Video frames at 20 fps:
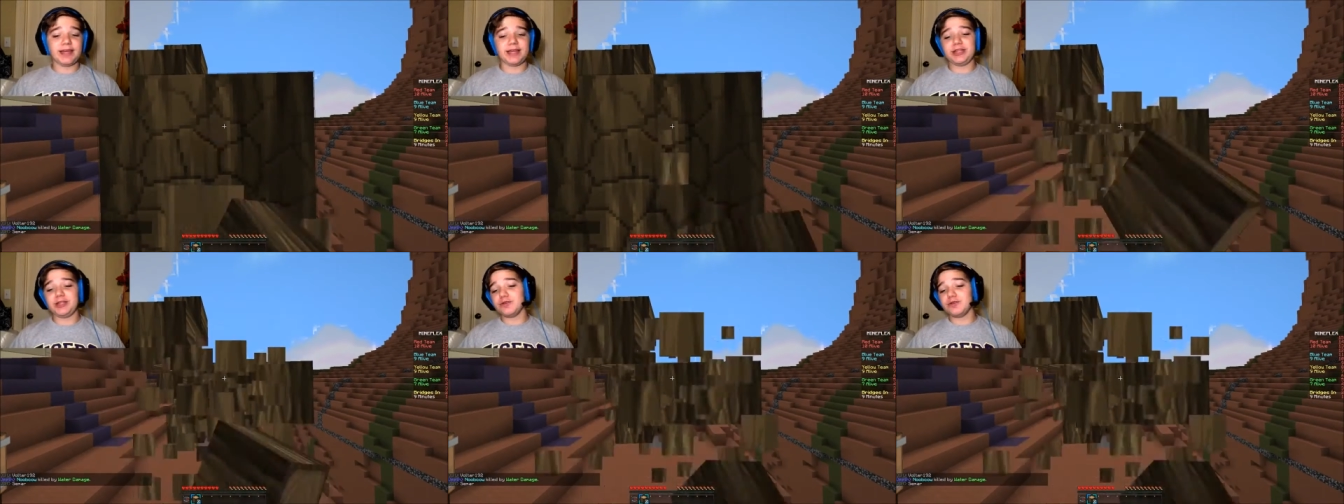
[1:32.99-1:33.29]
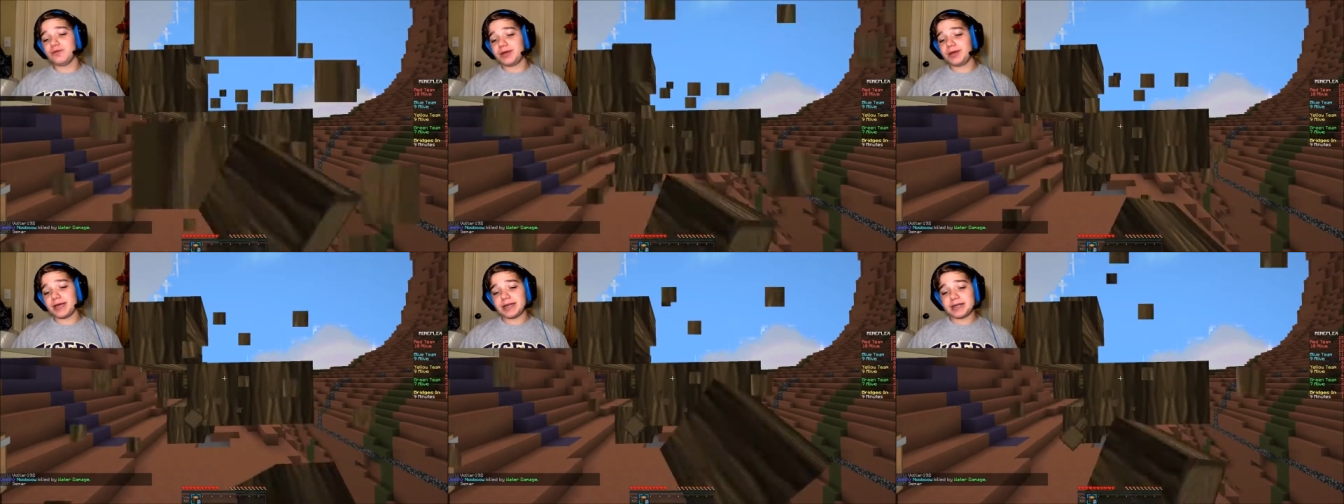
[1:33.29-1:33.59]

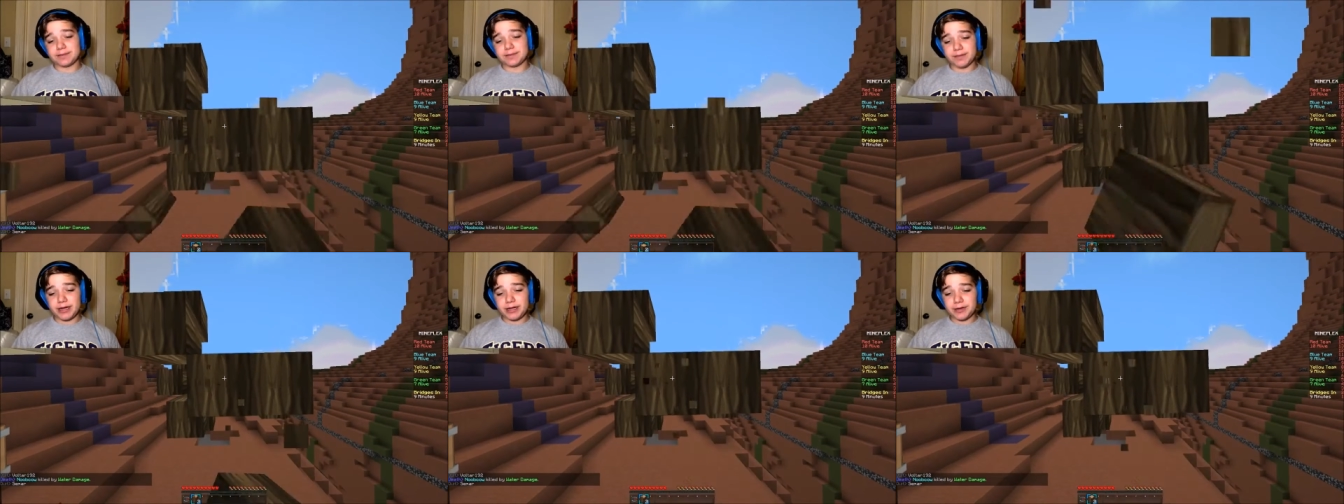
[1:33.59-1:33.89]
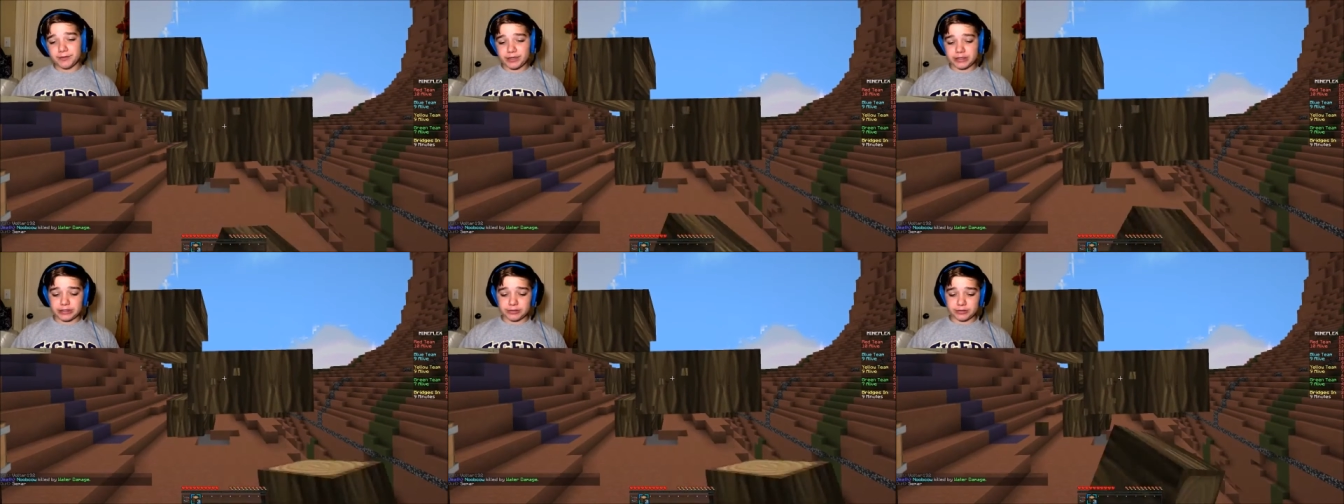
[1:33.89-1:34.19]
you get as many
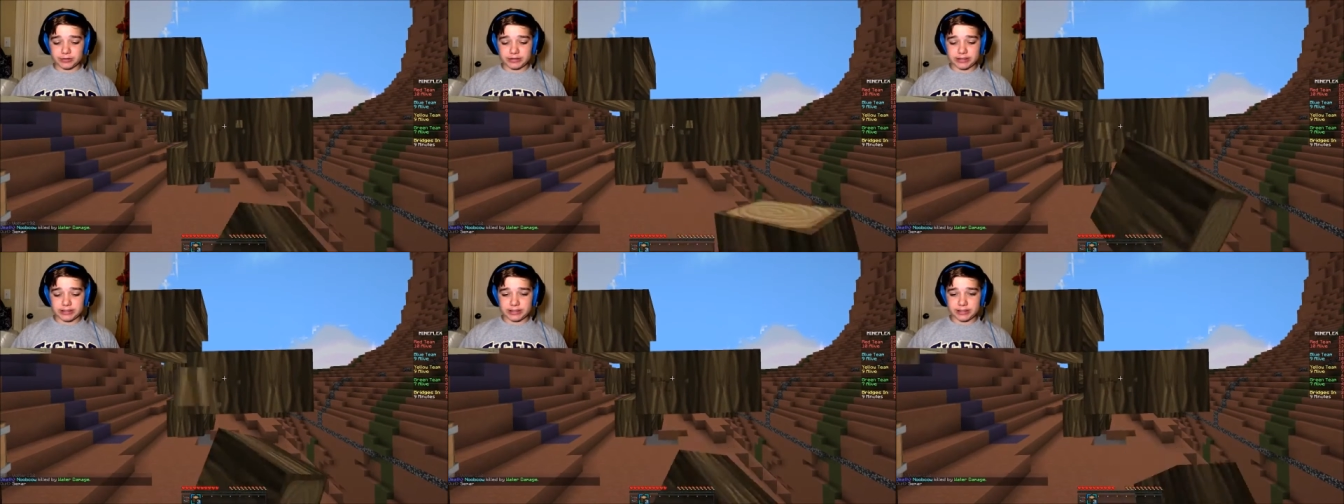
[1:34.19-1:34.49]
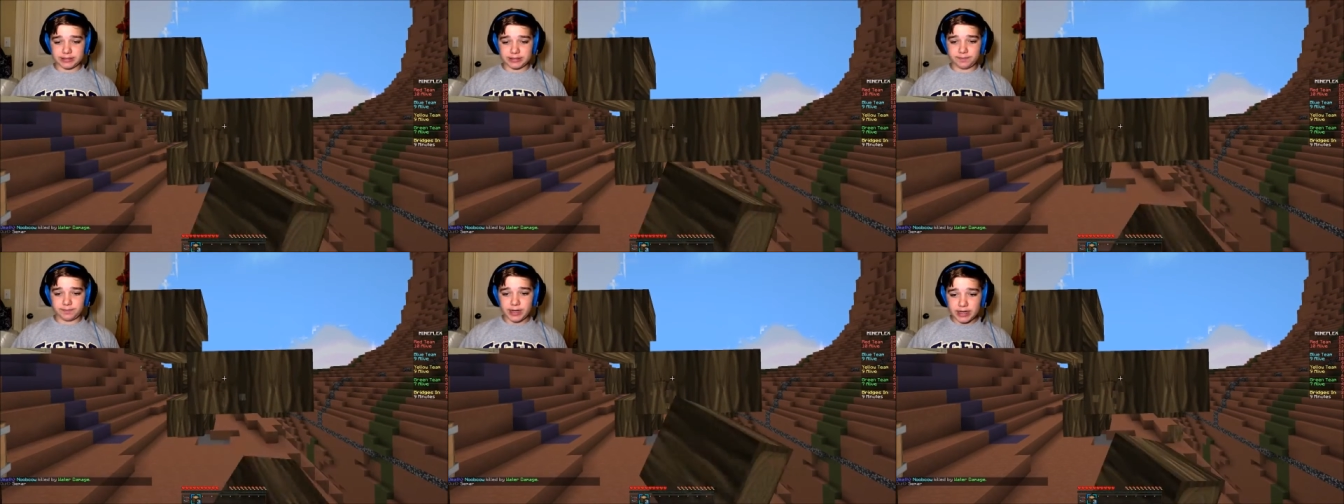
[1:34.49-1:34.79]
resources
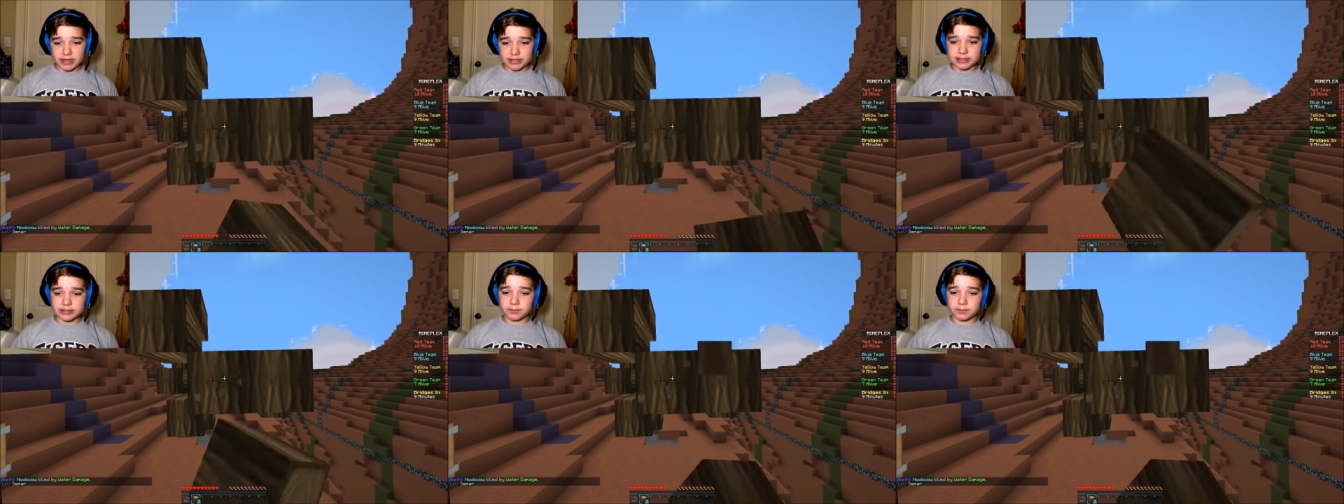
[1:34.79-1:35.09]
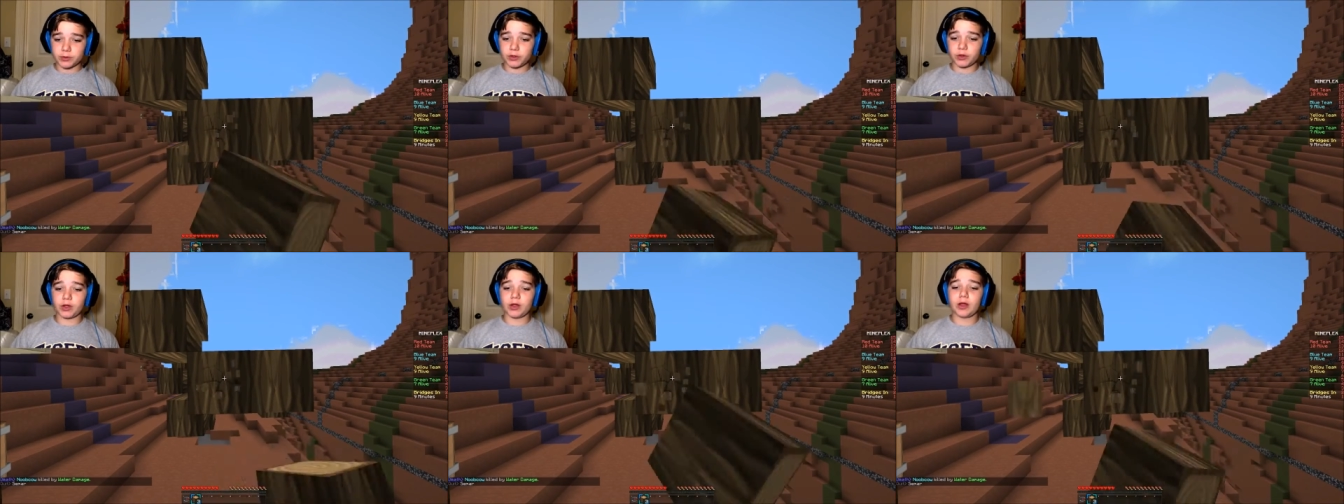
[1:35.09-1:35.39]
as
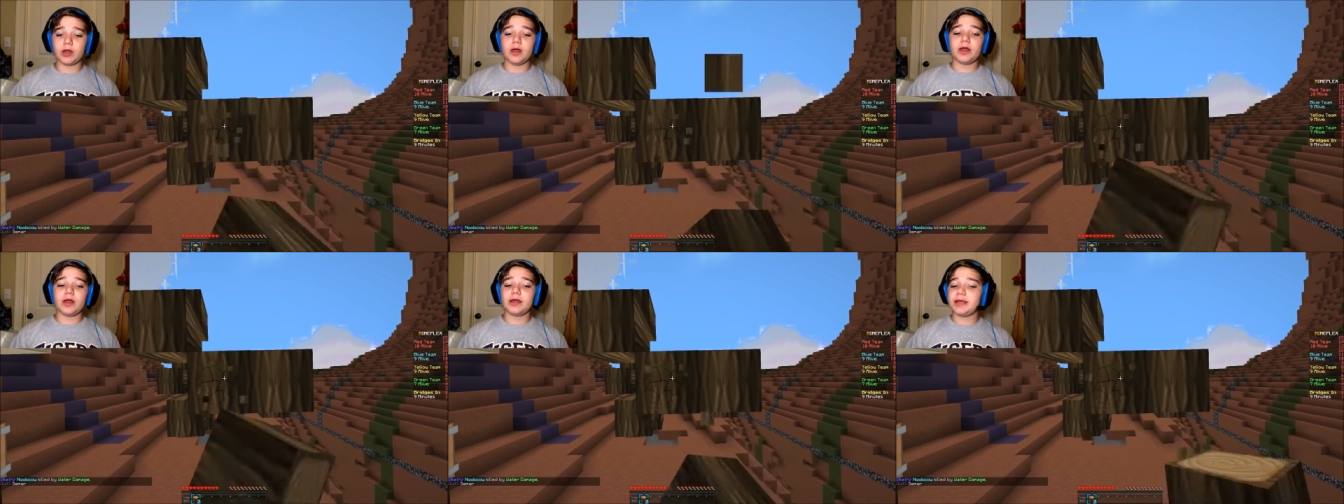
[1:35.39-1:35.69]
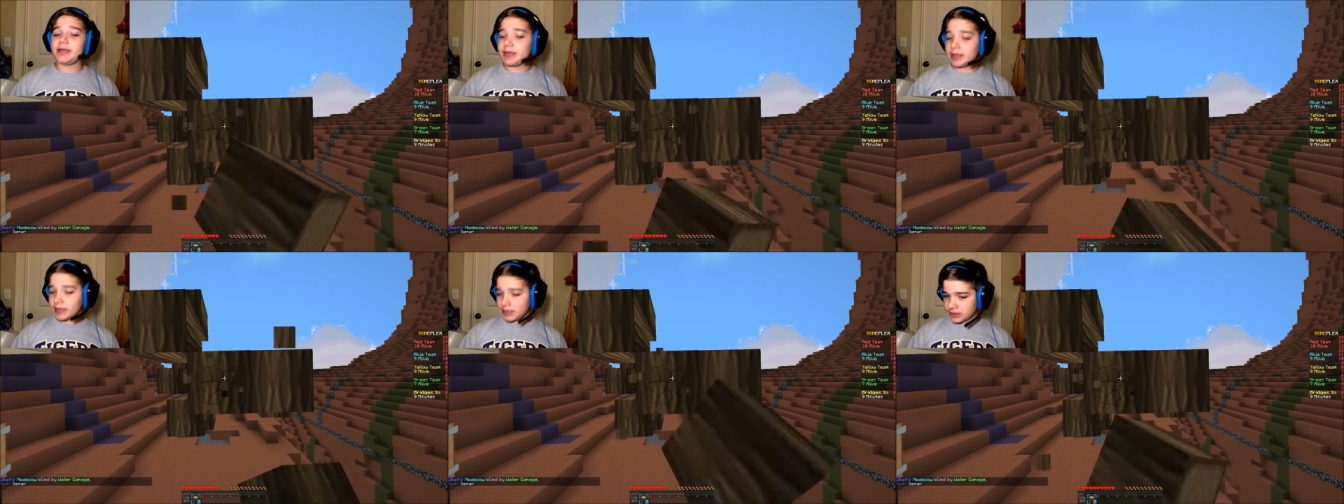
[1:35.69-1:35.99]
possible,
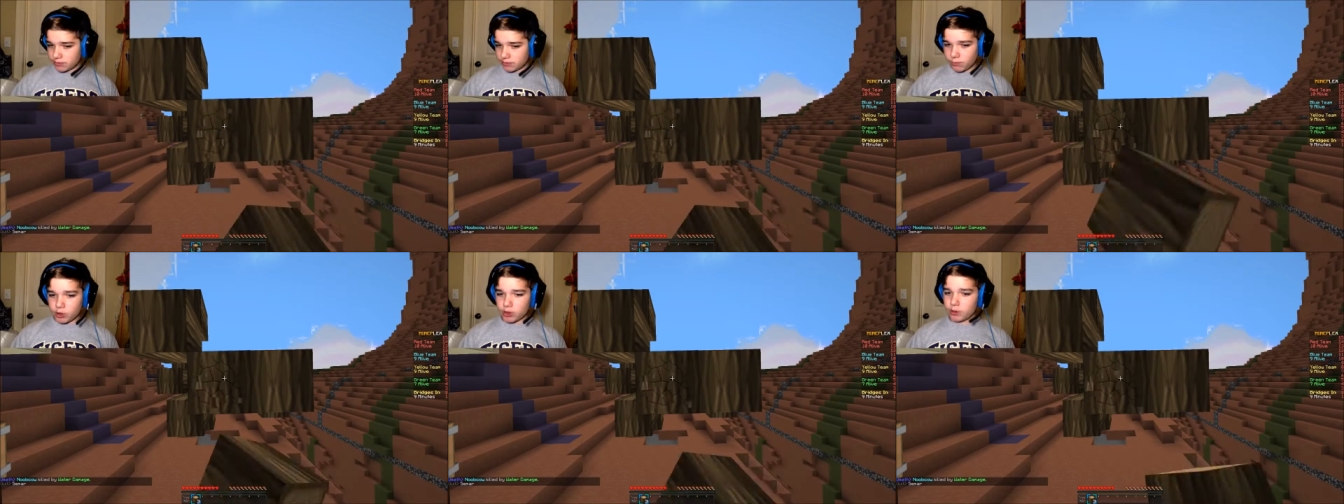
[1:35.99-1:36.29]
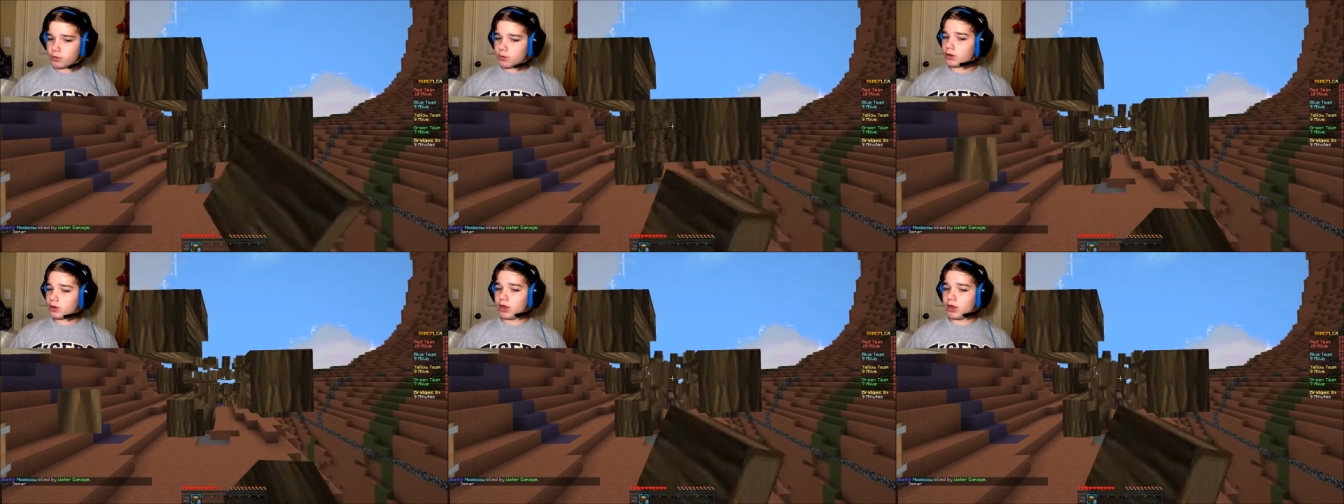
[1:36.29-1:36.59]
get some
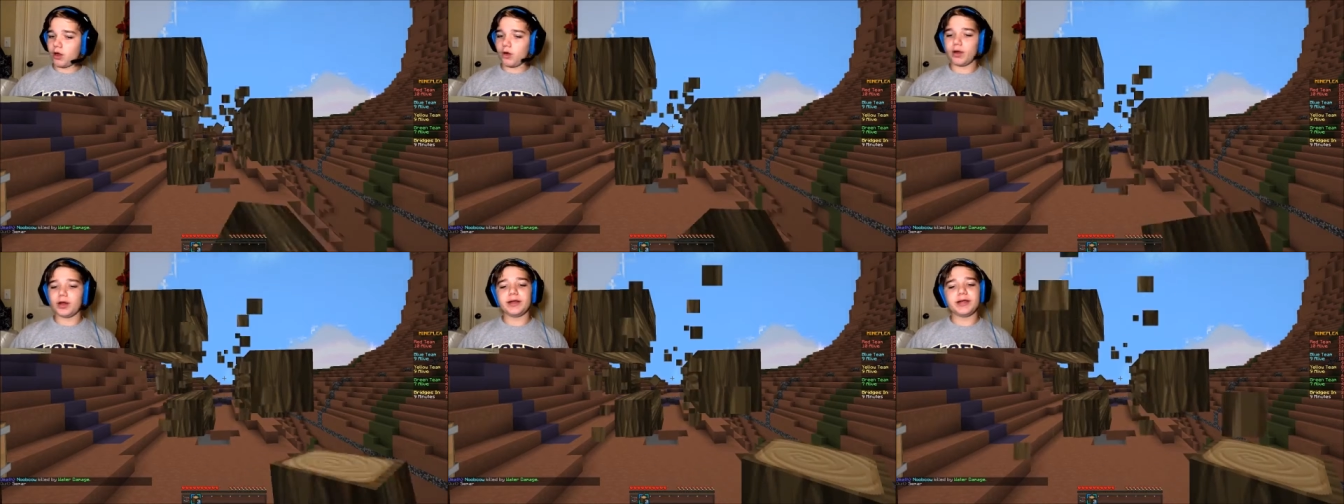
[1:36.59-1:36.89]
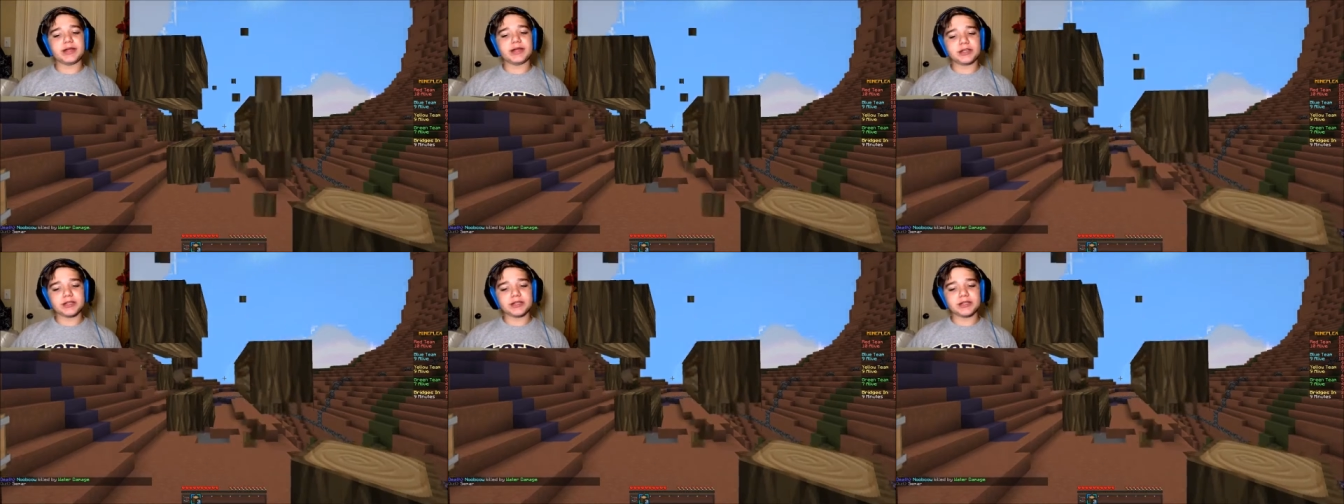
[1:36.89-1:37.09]
armor going, get a